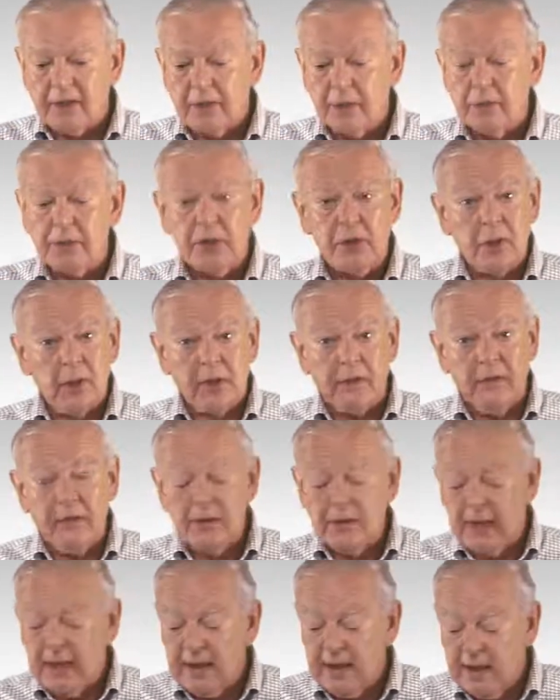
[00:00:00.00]
So
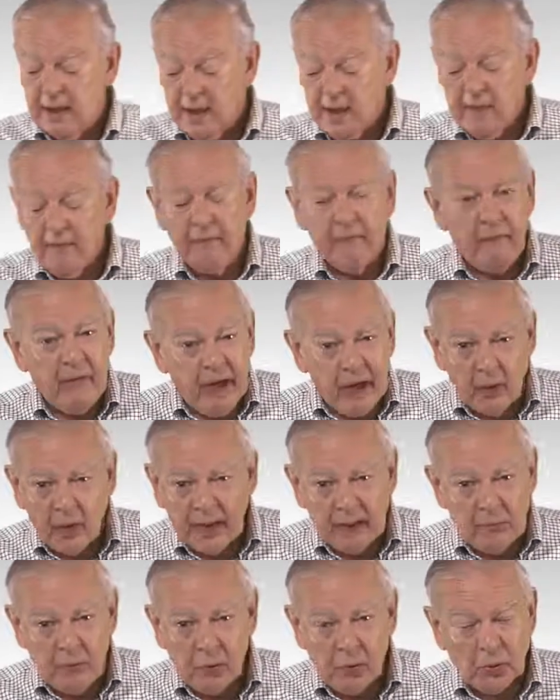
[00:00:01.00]
Sterkfontein,
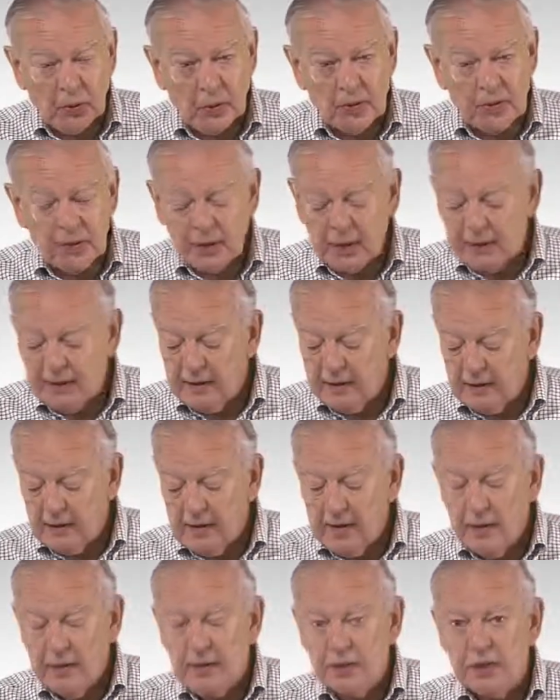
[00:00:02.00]
very important site,
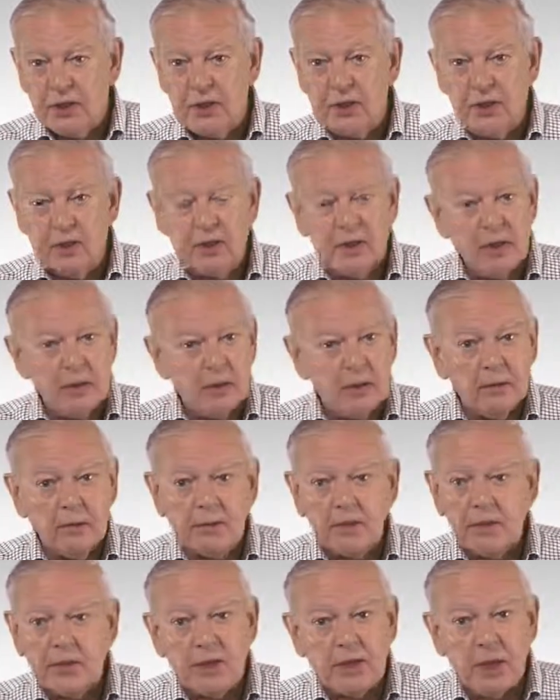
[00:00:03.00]
still
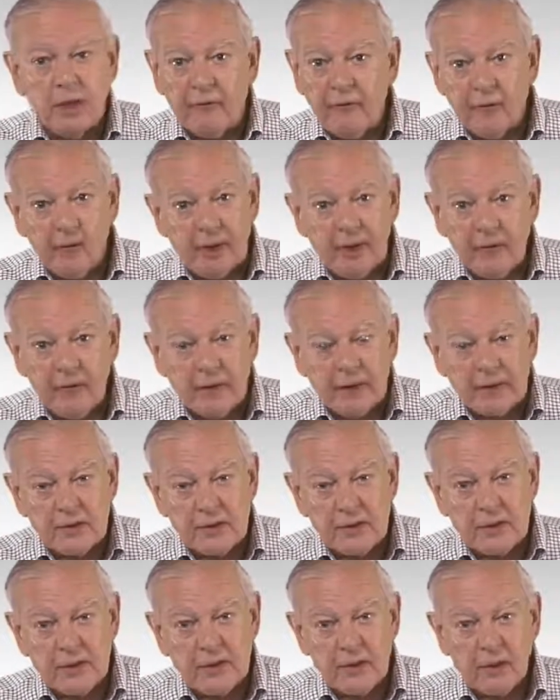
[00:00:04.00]
discovering
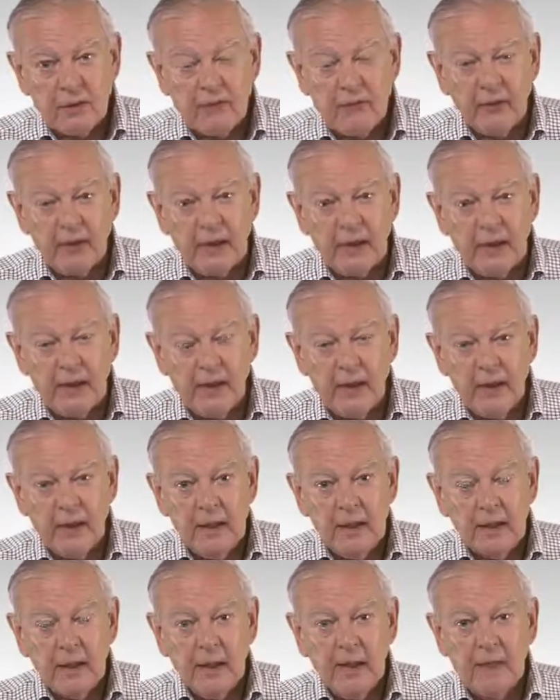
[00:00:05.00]
things at Sterkfontein.
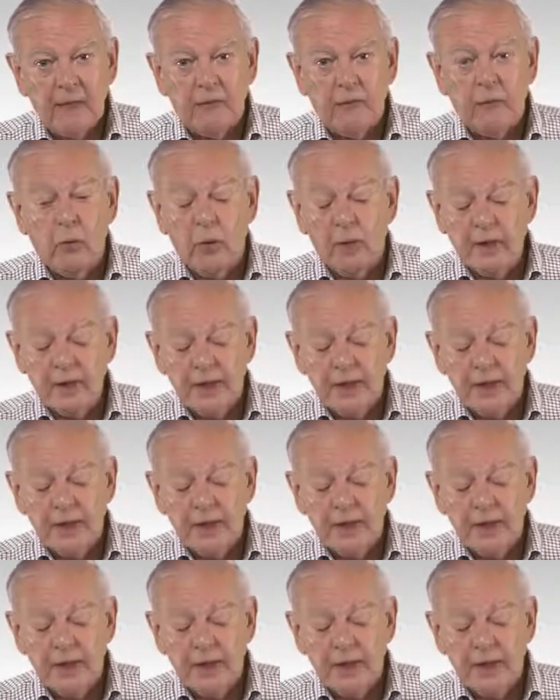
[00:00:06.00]
And if one